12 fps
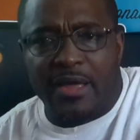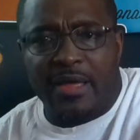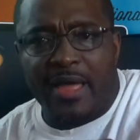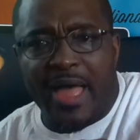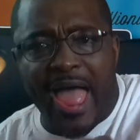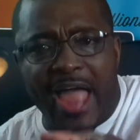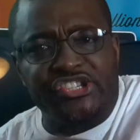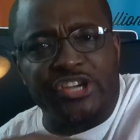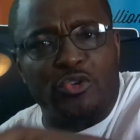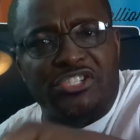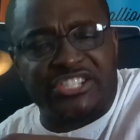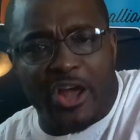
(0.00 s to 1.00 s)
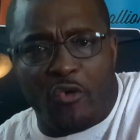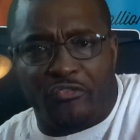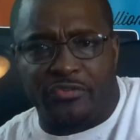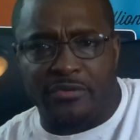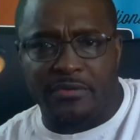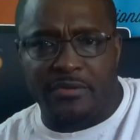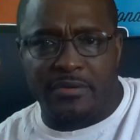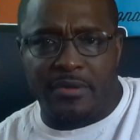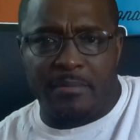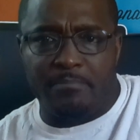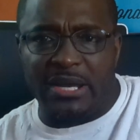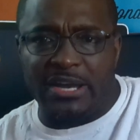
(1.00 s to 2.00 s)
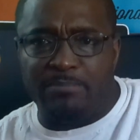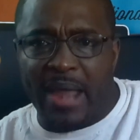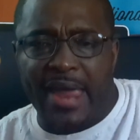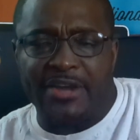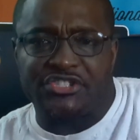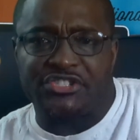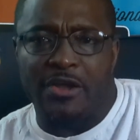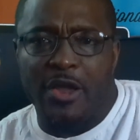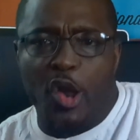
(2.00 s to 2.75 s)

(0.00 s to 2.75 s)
Ask yourself, Billy Blanks.